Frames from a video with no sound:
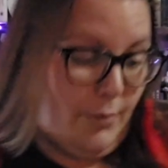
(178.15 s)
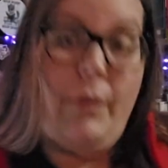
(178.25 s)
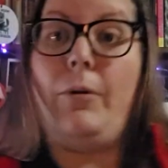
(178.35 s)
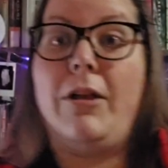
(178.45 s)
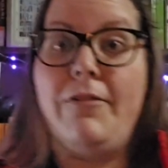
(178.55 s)

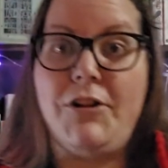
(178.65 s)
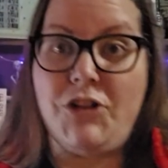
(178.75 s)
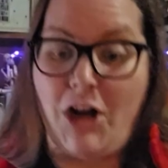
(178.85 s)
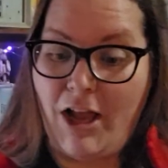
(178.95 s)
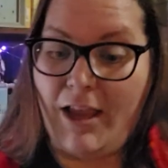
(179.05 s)
but we'll give it a
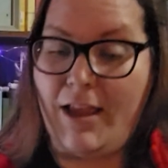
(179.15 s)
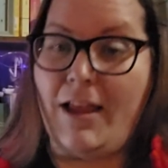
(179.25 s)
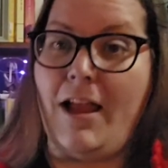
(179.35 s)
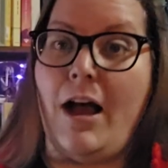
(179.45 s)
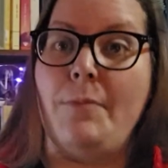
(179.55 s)
try.
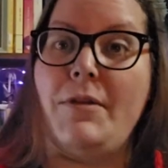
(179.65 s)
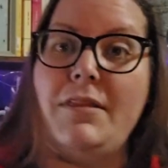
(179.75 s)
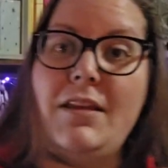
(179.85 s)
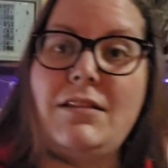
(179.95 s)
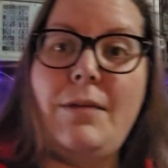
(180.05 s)
Um,
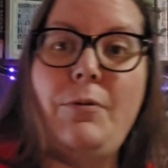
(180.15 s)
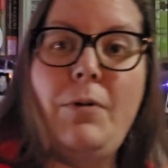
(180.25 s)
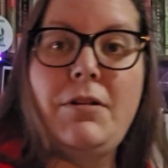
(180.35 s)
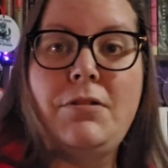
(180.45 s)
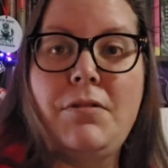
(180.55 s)
this, I've been
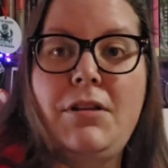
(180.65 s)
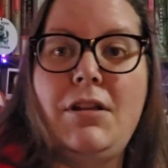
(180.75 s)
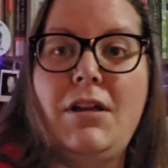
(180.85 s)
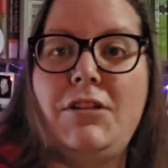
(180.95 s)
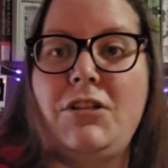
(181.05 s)
wanting to read
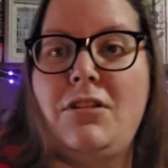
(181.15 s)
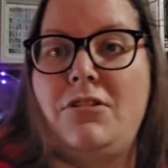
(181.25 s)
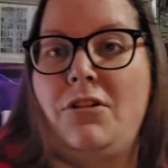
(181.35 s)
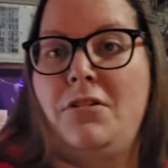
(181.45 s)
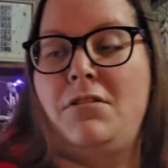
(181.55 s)
uh, Jessica
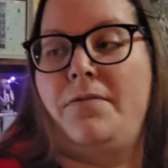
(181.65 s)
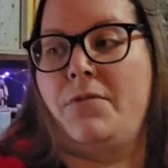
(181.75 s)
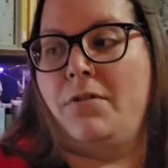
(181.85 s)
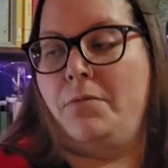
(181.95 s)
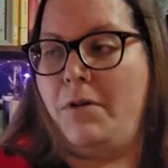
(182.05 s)
Johns
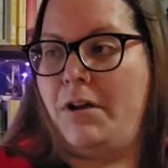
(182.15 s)
for a